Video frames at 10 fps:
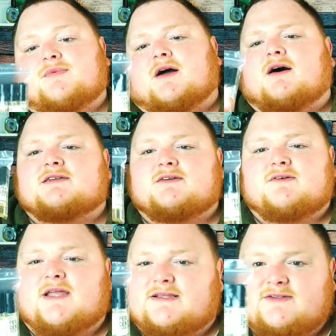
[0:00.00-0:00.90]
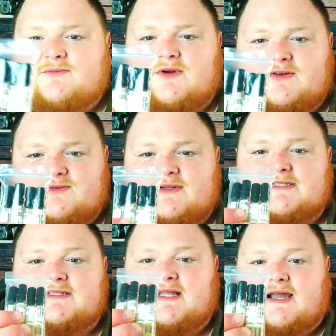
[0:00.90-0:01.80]
But also that tuberose one
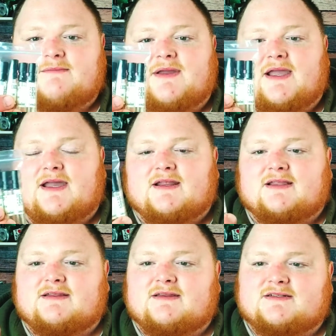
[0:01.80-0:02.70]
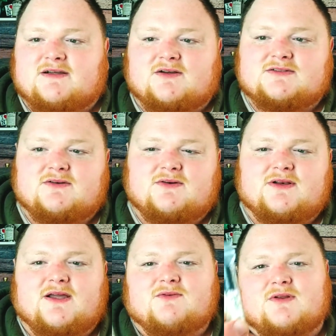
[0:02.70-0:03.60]
is not bad. And then there's also
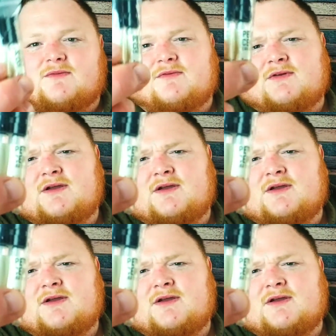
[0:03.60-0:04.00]
another one,